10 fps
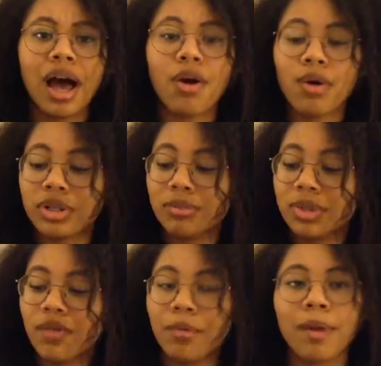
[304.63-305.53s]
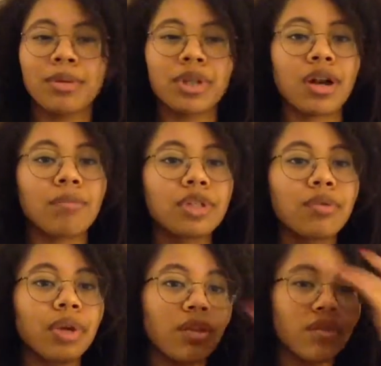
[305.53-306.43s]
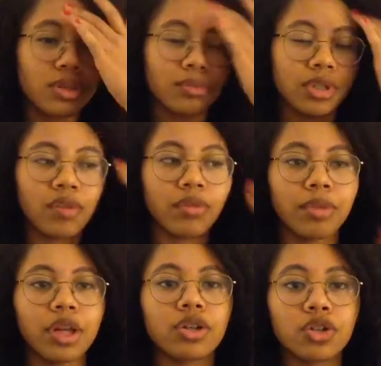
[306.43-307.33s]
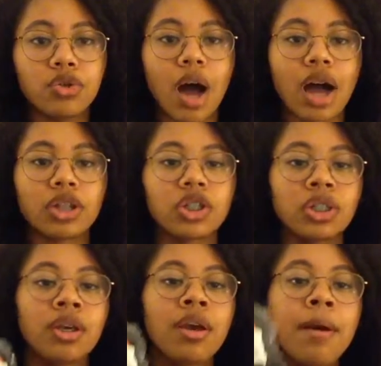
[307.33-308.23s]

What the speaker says: I ordered some stuff from Amazon. I'm still waiting for some stuff from there too, actually.